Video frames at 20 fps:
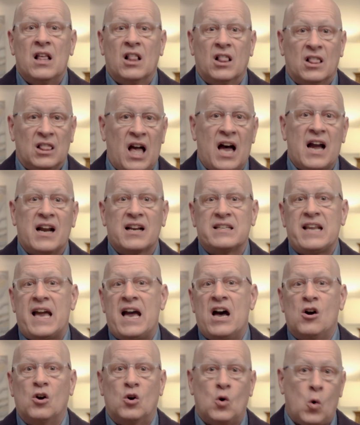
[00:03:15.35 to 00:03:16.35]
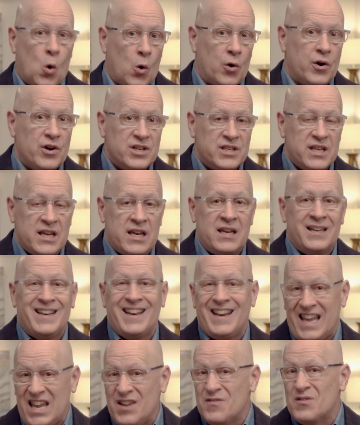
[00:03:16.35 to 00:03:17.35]
lockdown, quarantine,
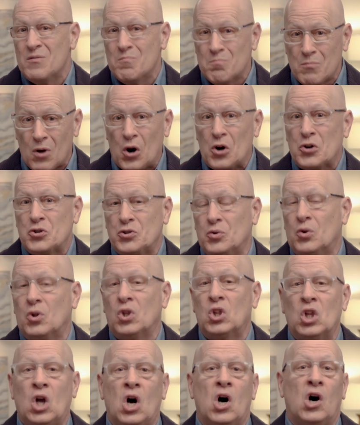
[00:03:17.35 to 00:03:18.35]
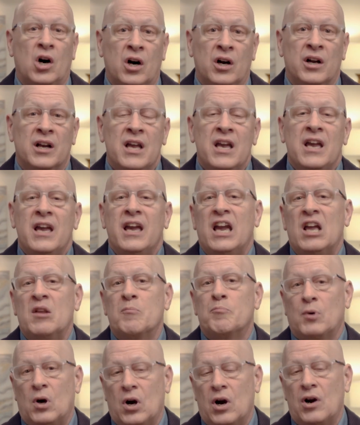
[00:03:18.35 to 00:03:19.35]
and even martial law in
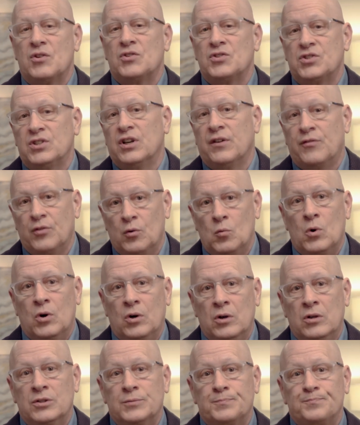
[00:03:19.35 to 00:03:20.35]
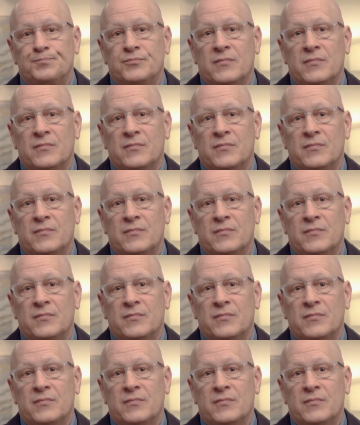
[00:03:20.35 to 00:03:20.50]
parts of the world.